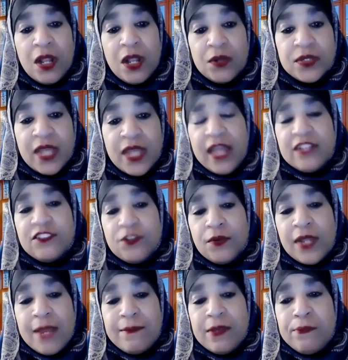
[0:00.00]
Okay, so
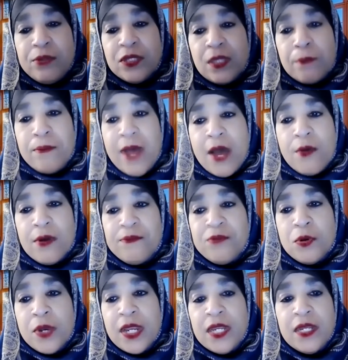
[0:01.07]
let me put the
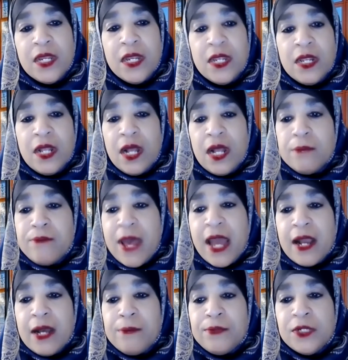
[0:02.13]
PowerPoint
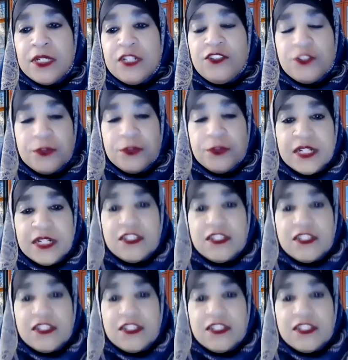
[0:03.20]
back up on the screen